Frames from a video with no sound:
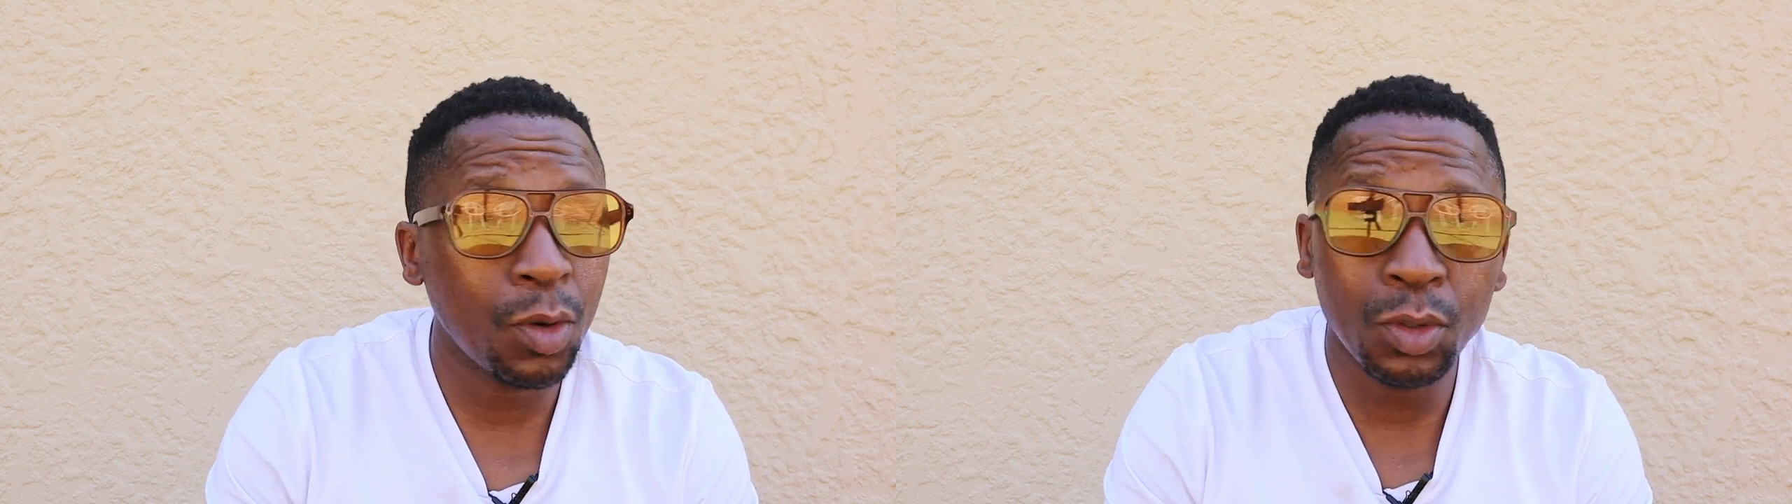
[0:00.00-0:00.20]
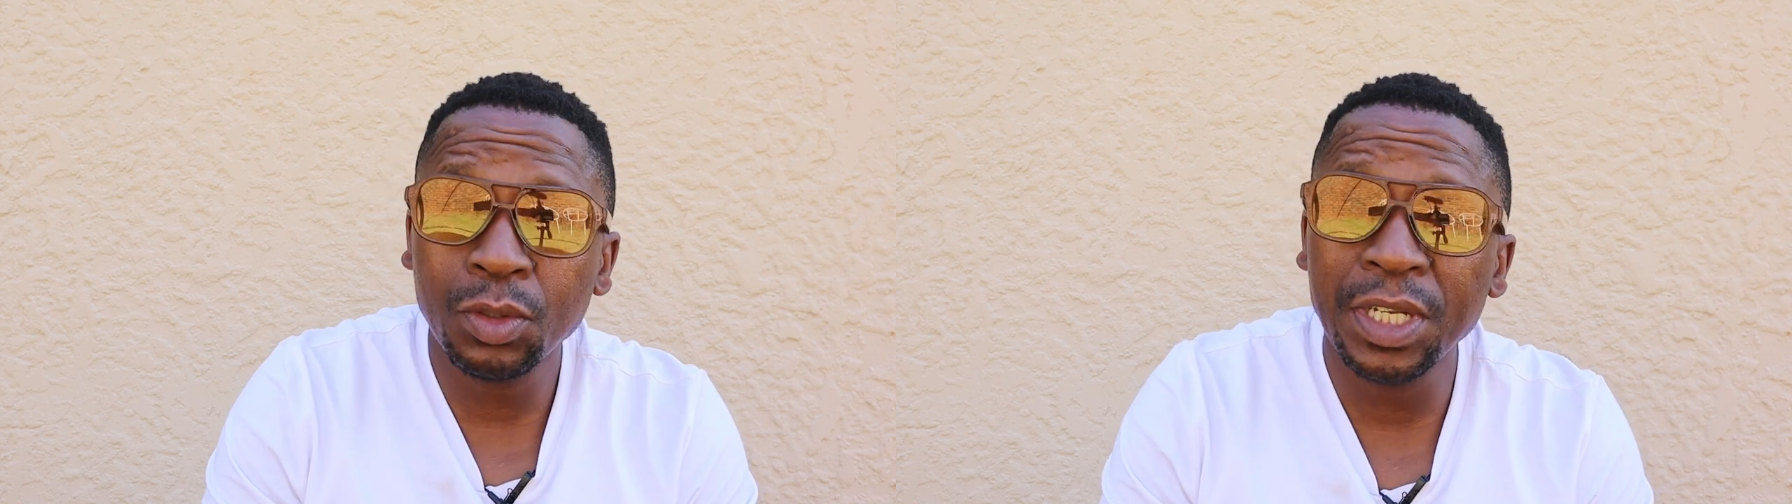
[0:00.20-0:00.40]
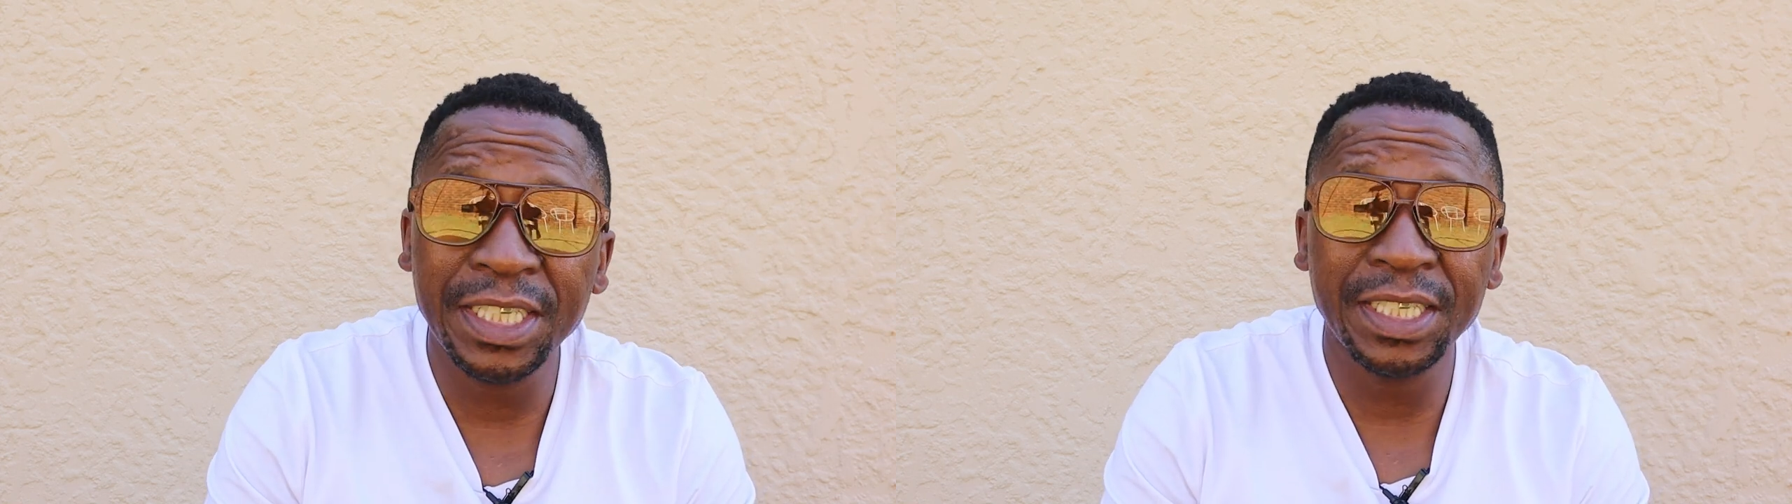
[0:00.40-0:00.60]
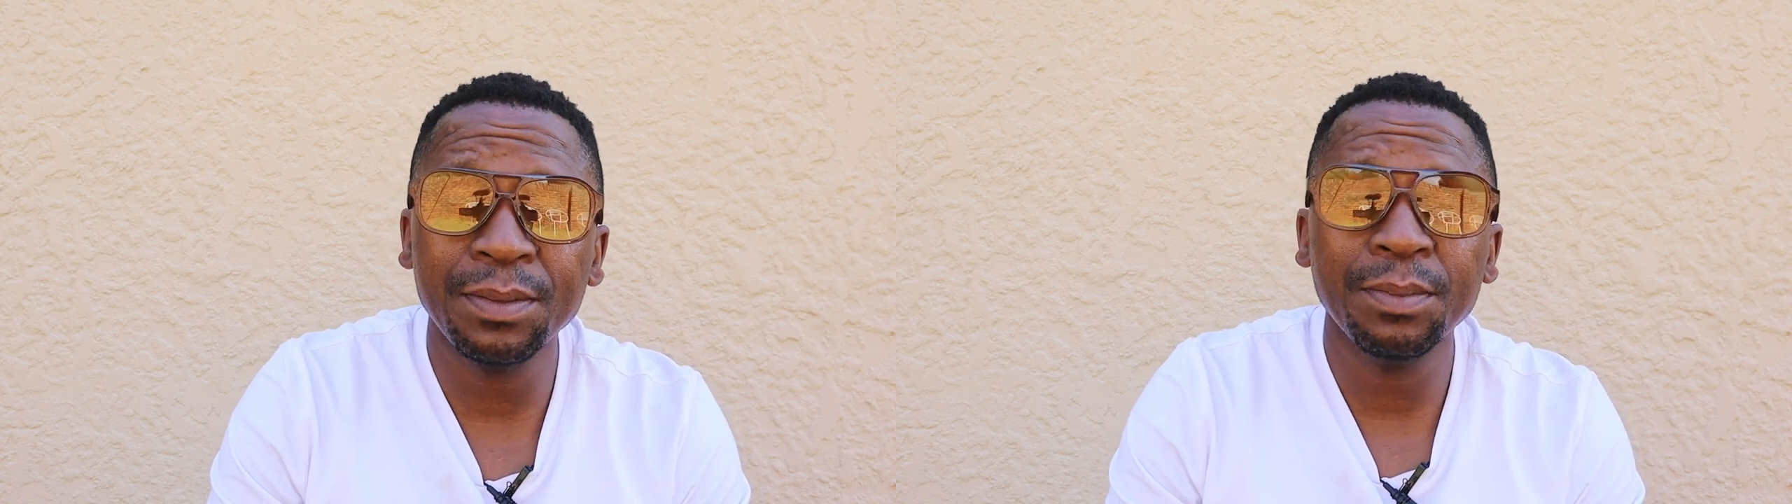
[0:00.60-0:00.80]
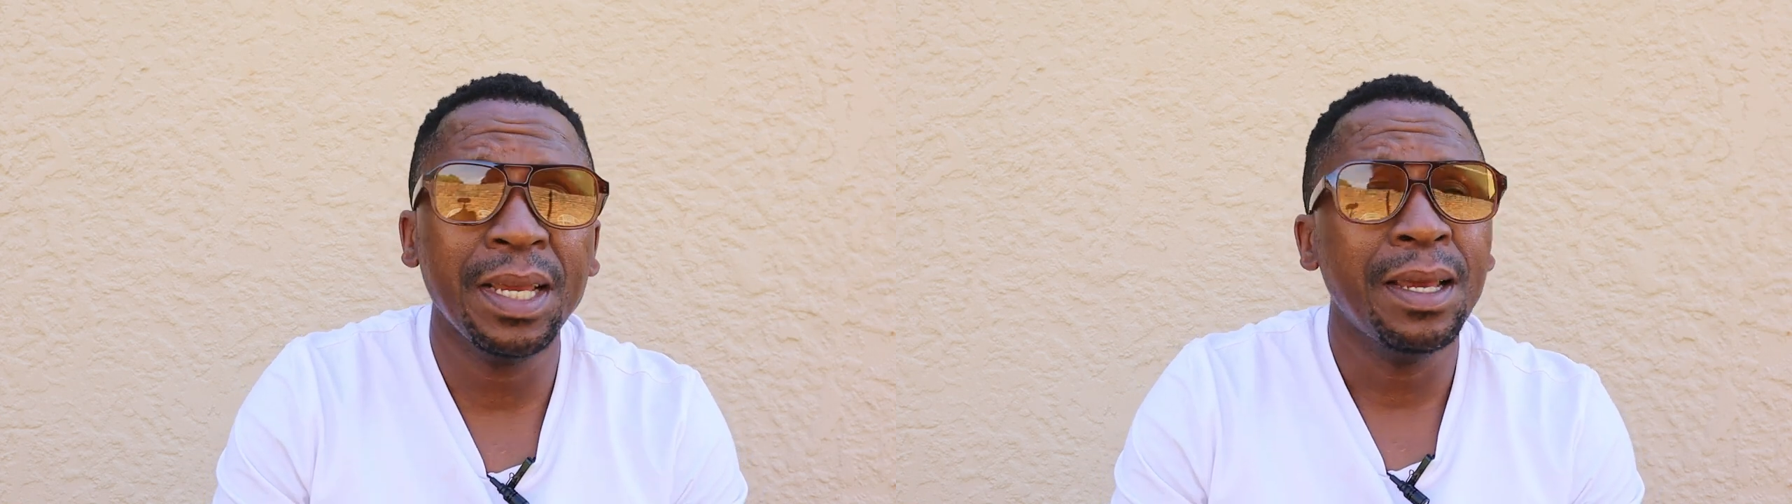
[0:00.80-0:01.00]
go to the
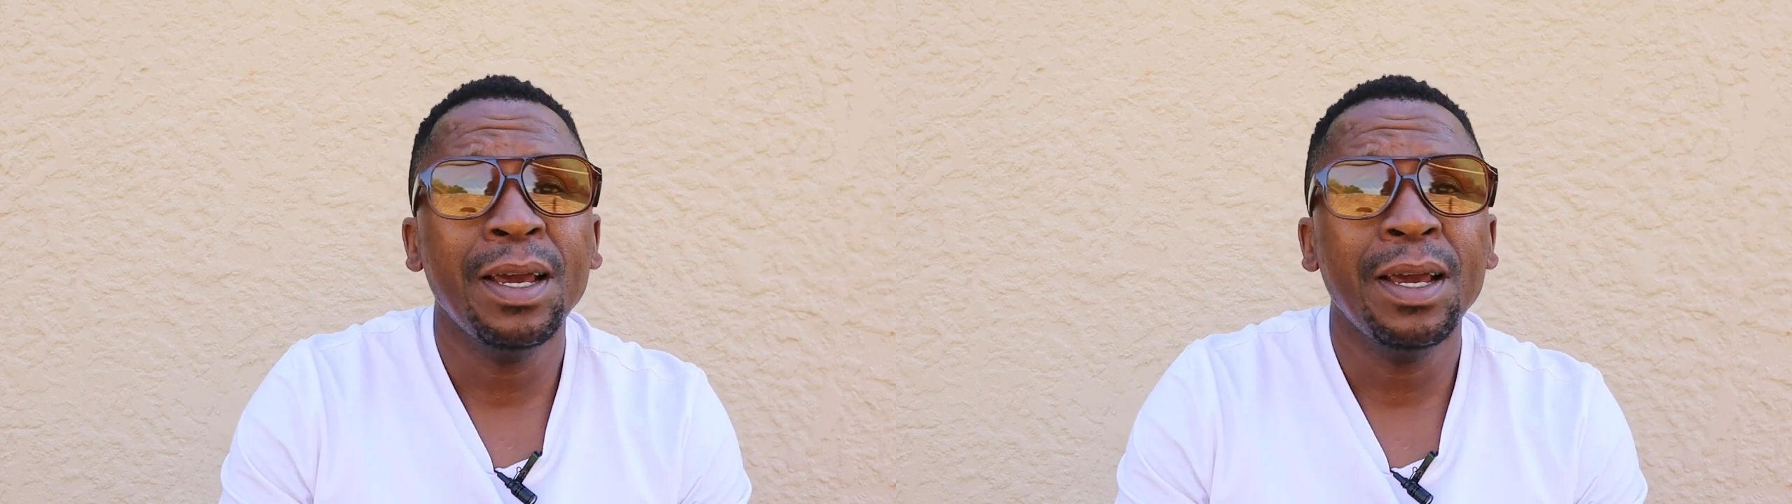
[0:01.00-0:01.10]
gym,